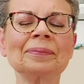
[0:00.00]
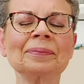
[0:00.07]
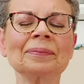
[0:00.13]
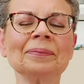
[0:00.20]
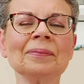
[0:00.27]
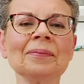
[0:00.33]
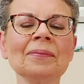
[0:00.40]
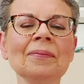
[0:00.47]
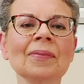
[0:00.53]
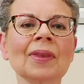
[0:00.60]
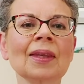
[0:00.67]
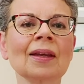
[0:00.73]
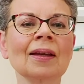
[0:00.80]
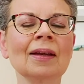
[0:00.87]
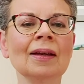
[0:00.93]

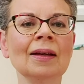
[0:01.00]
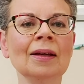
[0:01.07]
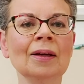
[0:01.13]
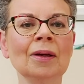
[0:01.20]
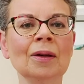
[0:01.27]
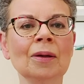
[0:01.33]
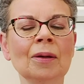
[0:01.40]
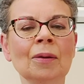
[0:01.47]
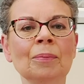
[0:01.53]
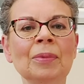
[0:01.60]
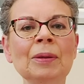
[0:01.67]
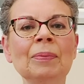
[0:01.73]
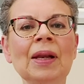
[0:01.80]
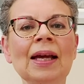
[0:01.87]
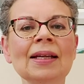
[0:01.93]
Amen. Be
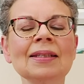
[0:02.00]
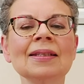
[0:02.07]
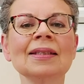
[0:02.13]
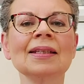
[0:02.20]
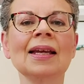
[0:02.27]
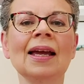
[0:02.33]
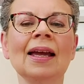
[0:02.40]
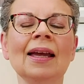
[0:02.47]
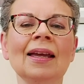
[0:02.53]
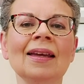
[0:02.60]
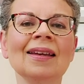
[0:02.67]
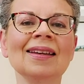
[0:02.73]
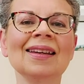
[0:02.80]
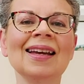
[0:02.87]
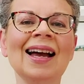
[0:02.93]
blessed today
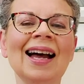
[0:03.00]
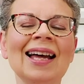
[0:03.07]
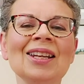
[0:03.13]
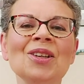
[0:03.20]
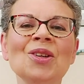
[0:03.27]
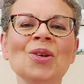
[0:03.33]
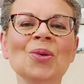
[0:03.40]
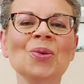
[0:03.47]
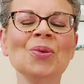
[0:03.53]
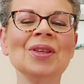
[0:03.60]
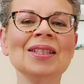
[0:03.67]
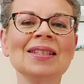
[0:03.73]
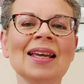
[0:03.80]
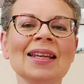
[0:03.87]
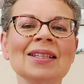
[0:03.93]
and know the
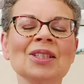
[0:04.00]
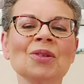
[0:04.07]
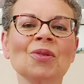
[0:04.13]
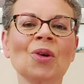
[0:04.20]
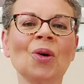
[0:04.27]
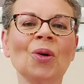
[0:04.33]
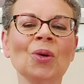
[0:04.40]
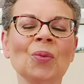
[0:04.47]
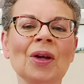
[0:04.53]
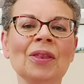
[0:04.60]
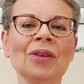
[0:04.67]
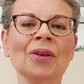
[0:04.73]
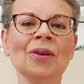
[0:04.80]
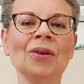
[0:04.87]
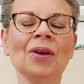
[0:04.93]
sense of God with
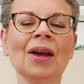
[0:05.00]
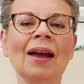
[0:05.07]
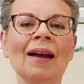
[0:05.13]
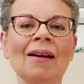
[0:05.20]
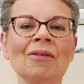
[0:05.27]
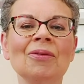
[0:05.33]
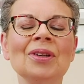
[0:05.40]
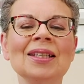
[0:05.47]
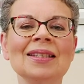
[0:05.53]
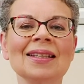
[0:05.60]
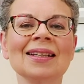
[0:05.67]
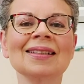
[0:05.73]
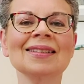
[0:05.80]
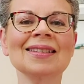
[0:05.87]
you every single